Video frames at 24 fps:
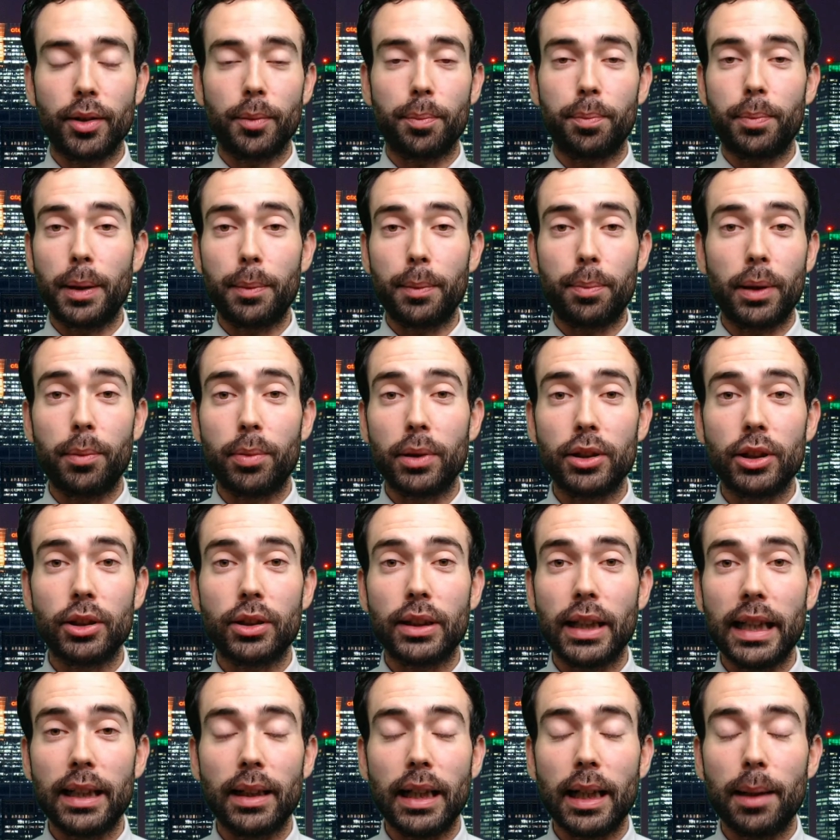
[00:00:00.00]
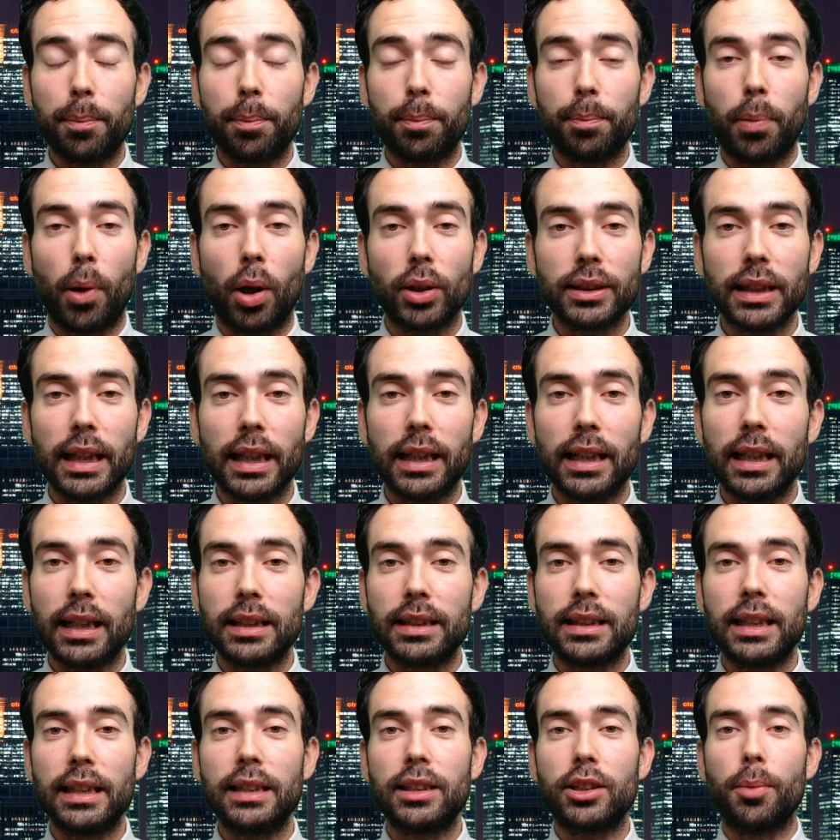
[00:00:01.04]
People who are just partaking in the
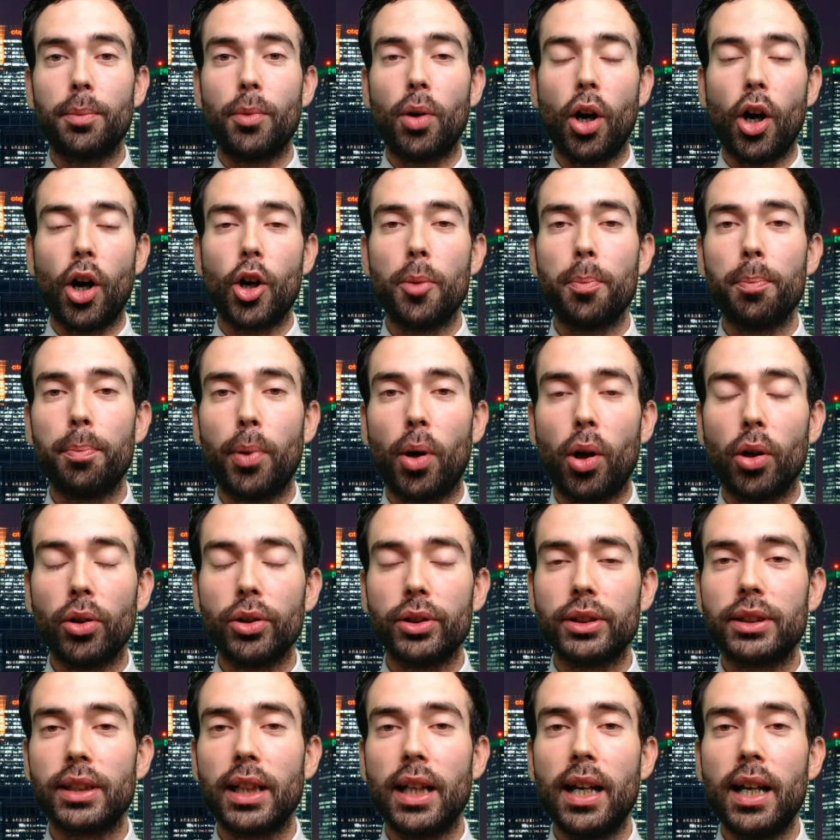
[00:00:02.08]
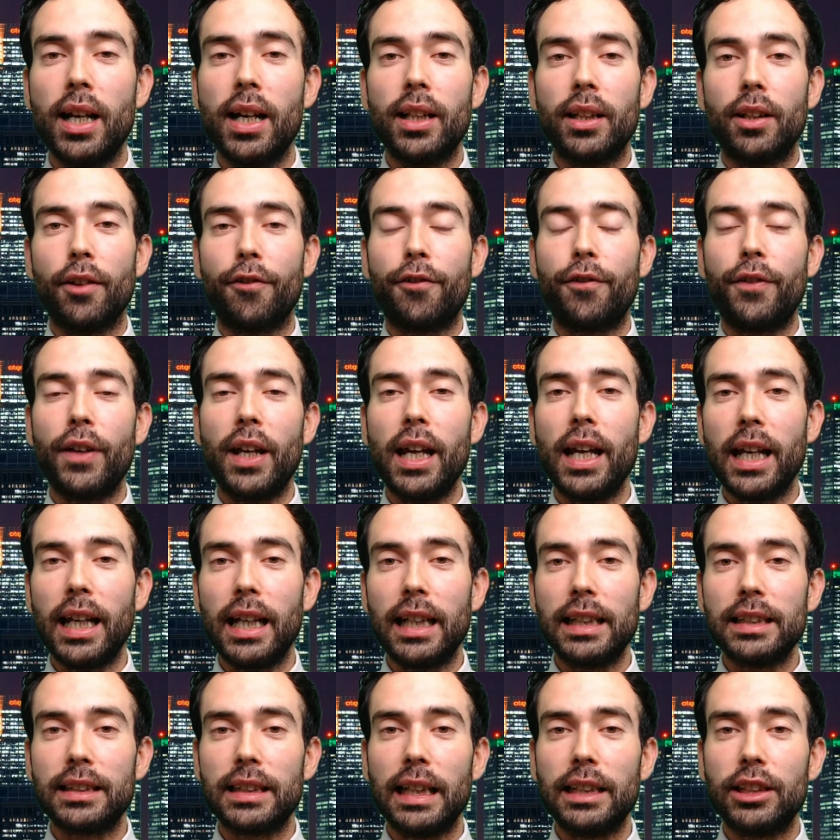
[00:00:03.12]
system or own bonds. The fear
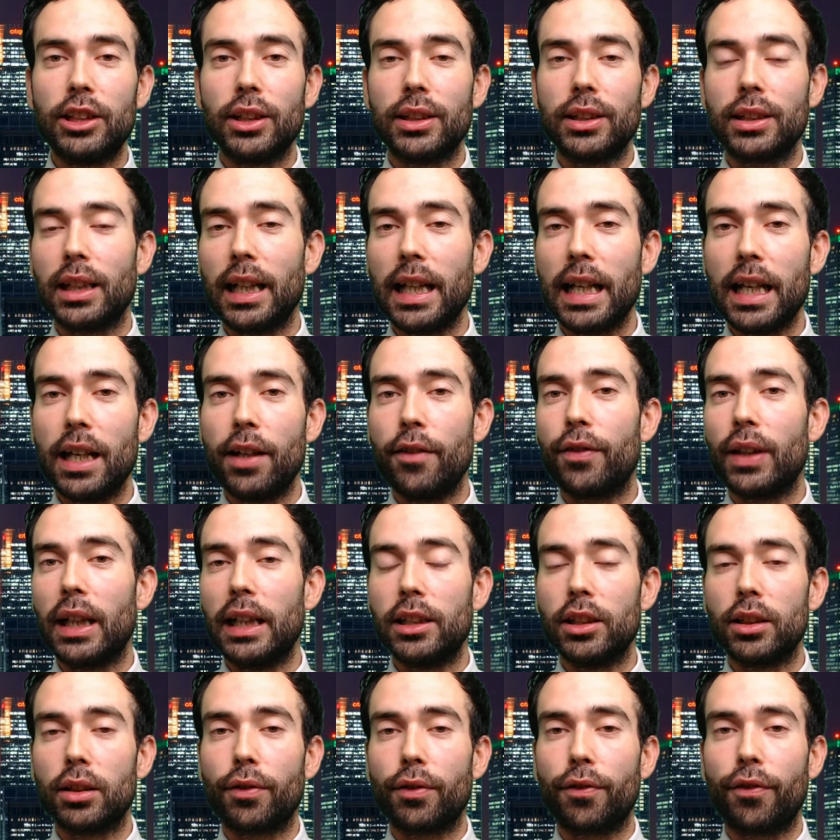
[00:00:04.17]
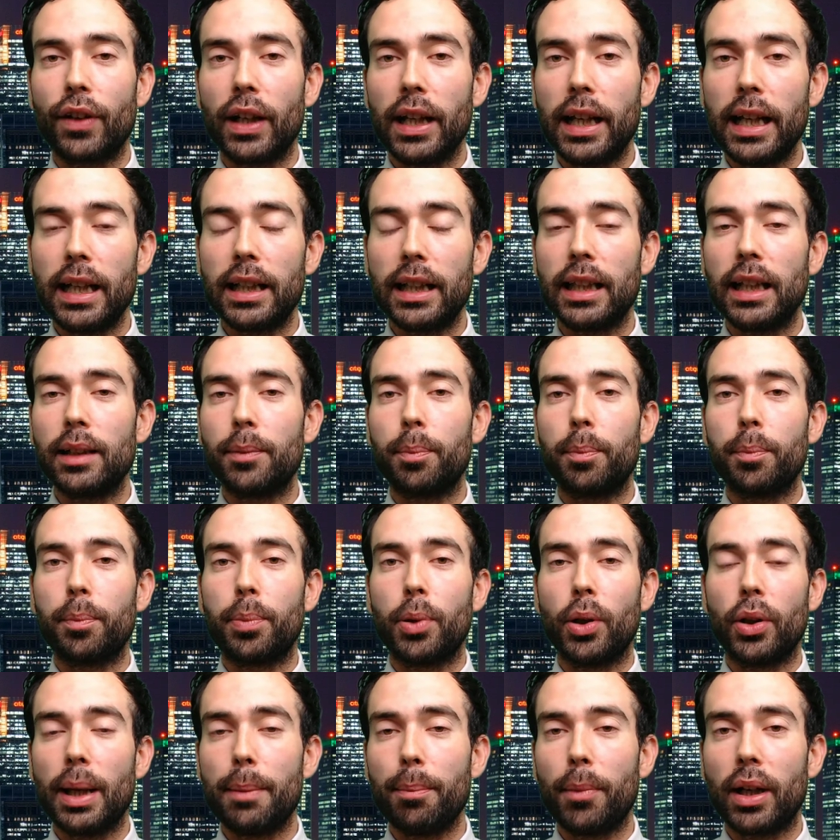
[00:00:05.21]
is they just leave, they just flee, they
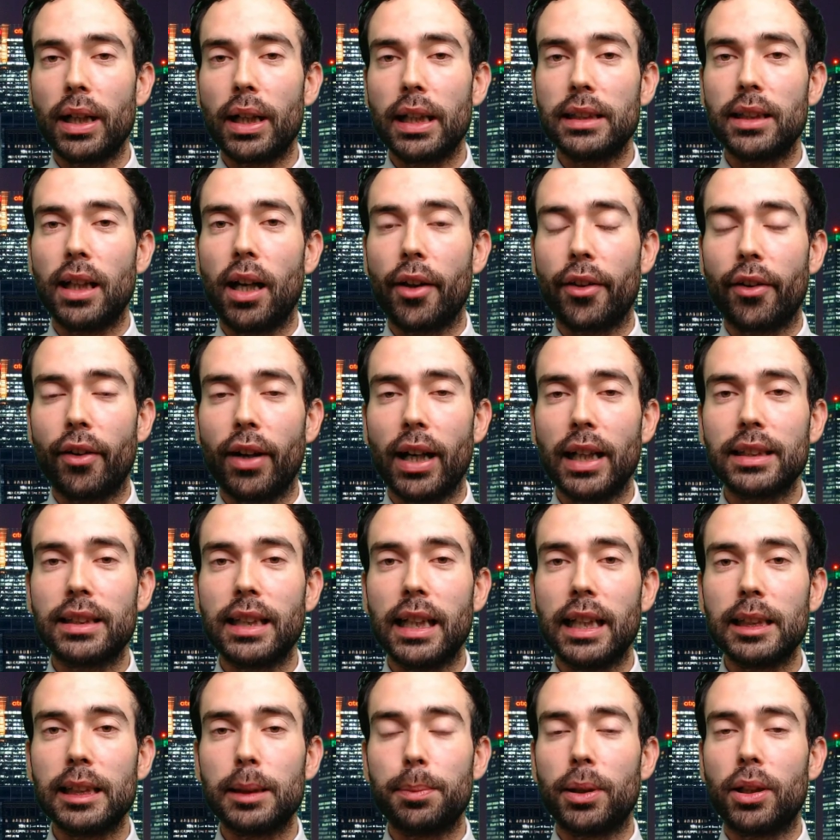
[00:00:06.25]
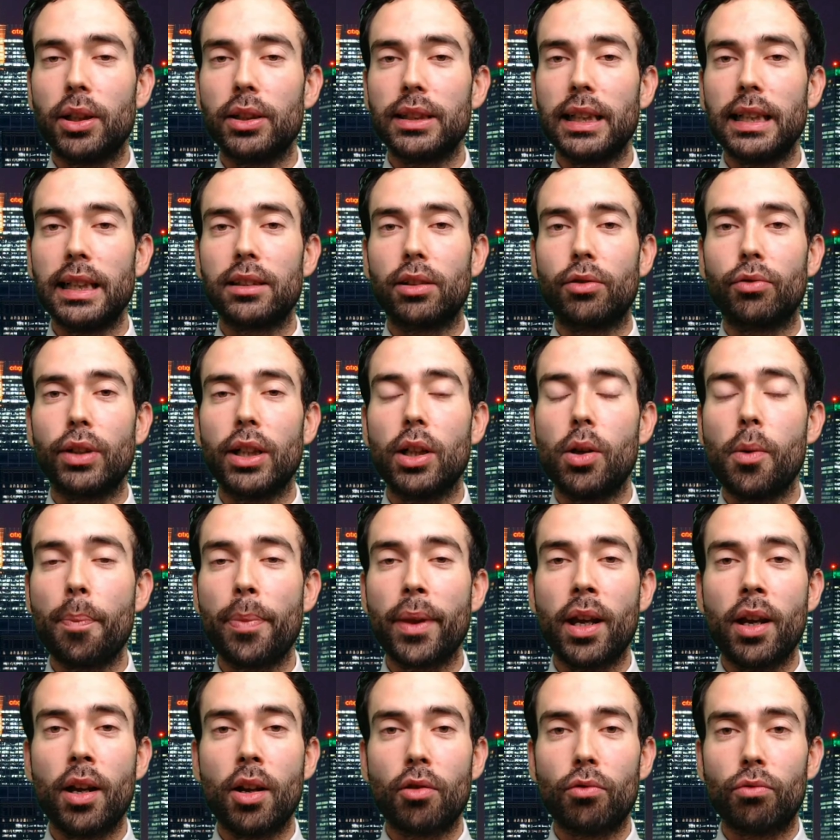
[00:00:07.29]
put their money into other assets, because it is a real
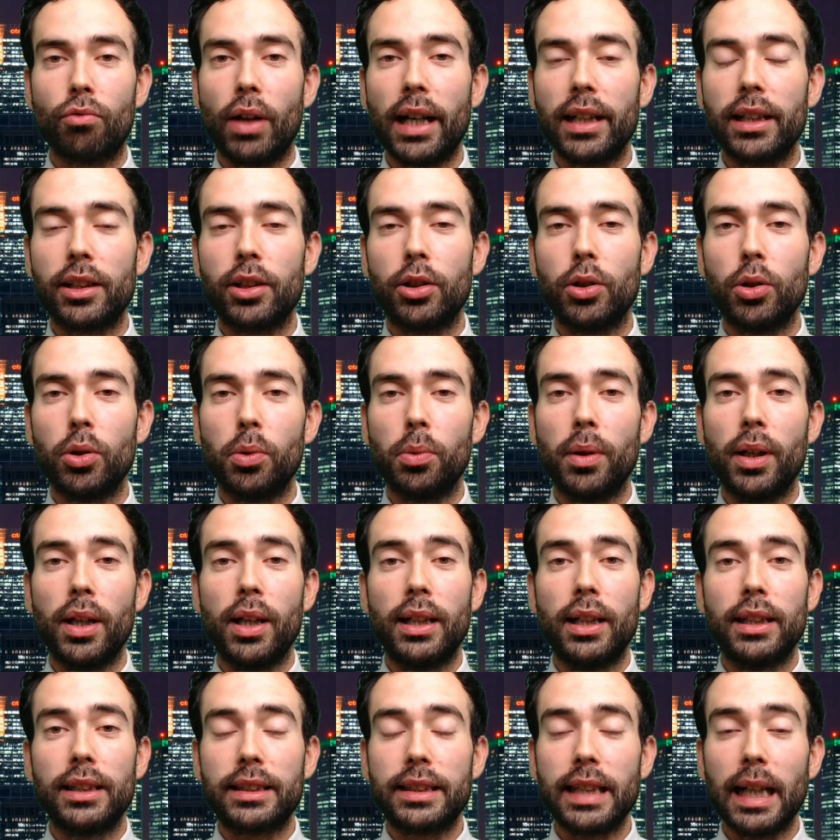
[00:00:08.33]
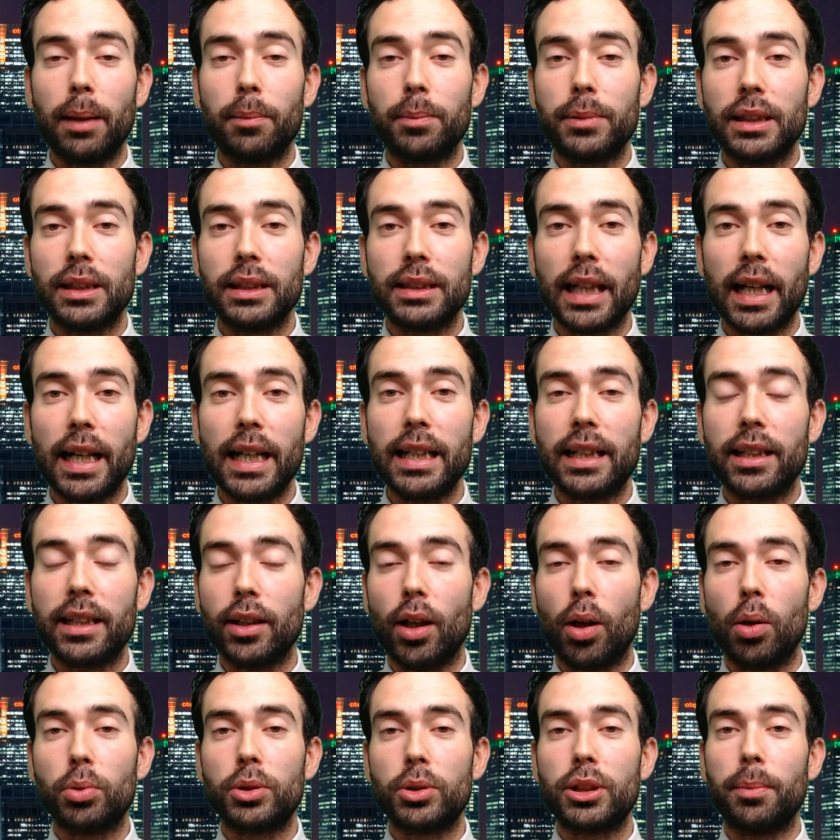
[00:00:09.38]
radical step to take, and
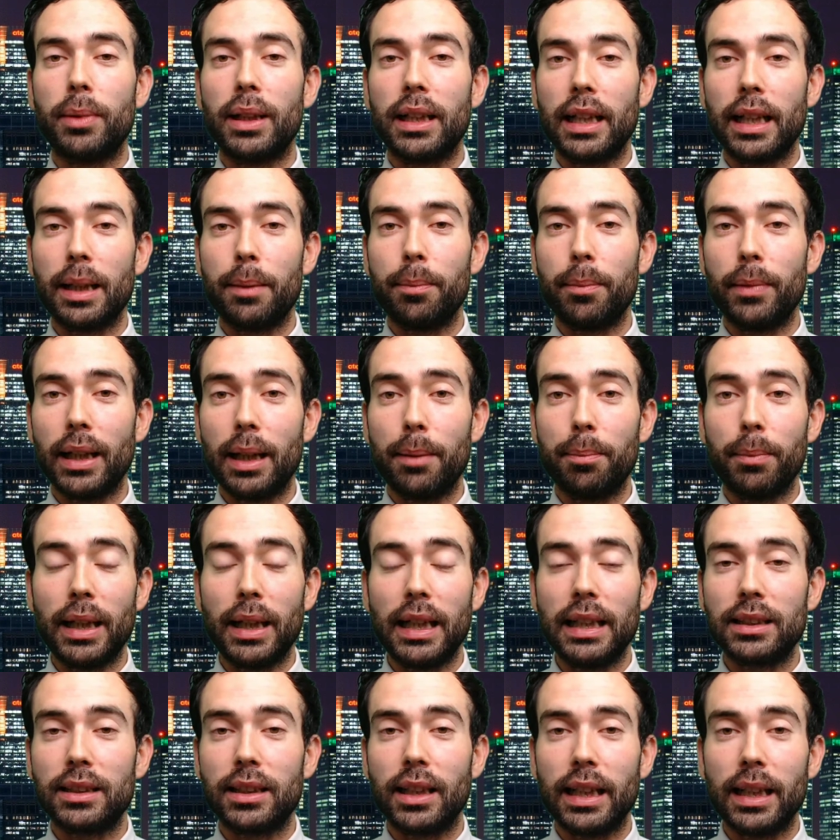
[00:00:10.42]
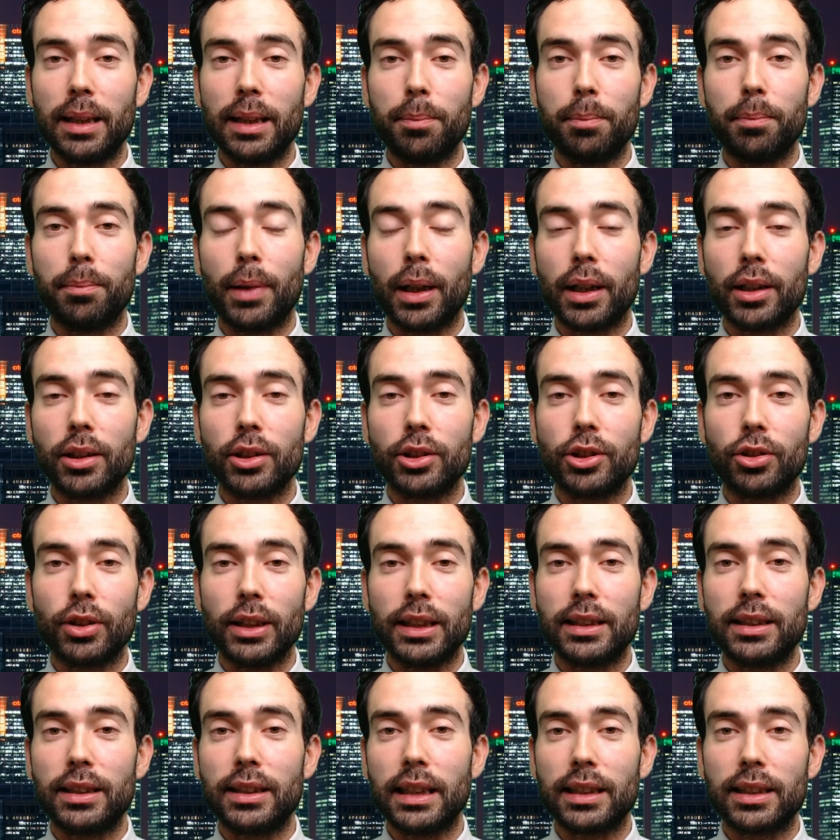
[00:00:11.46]
ultimately it means the monetary
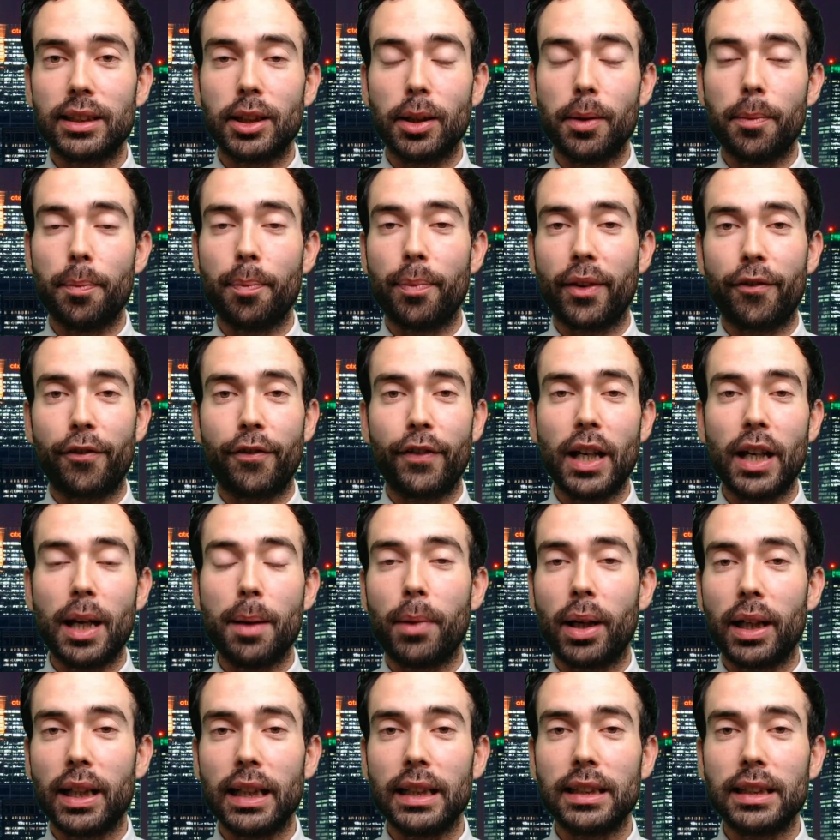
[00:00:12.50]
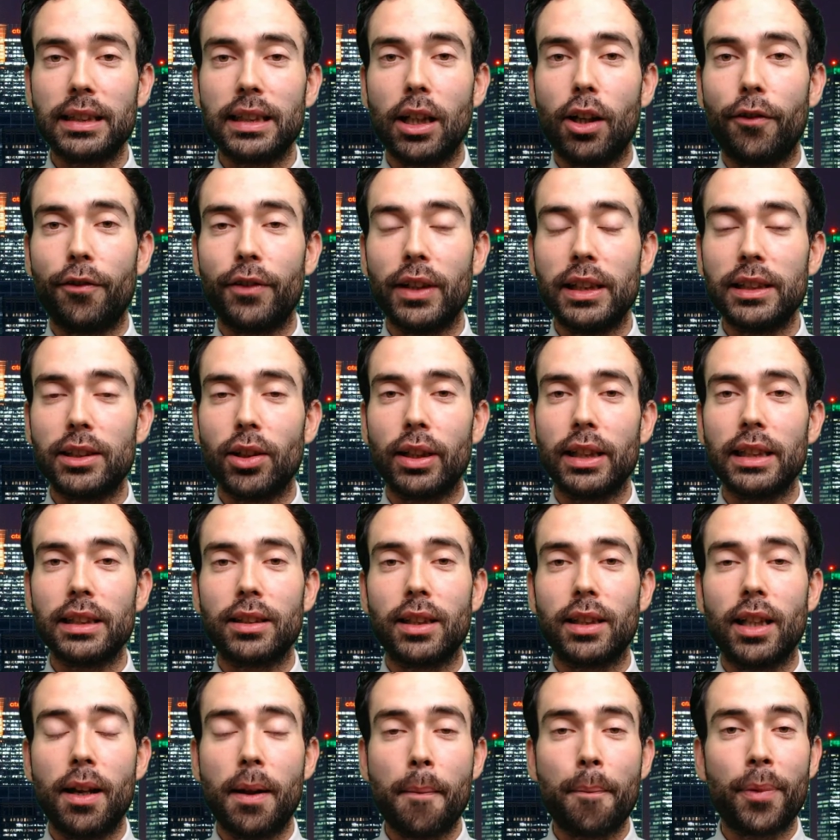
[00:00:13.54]
system, fiat money itself, is on its
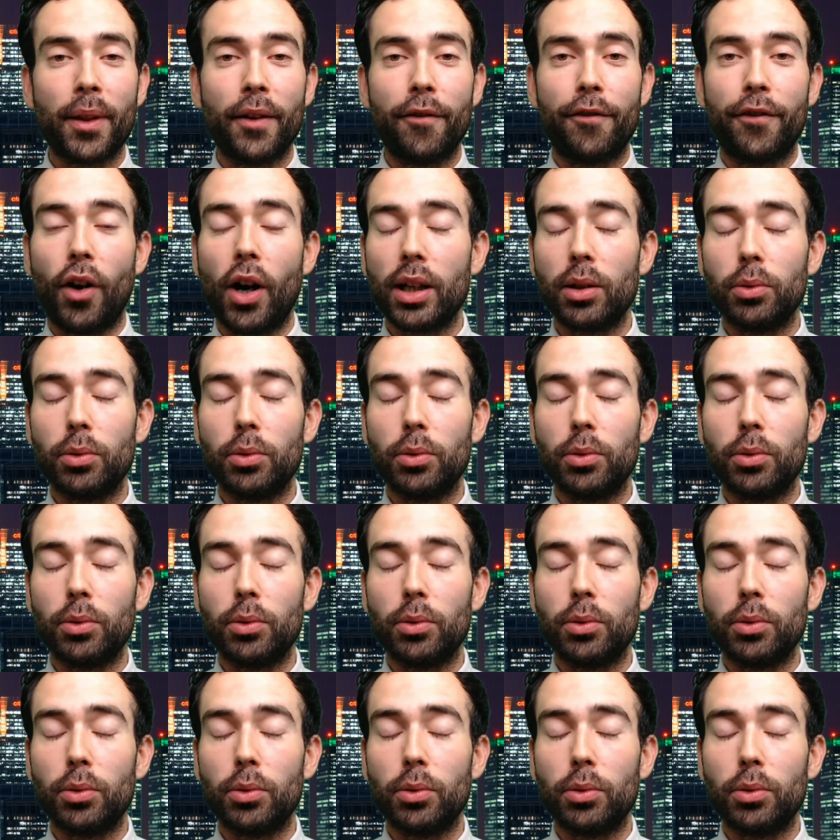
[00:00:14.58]
final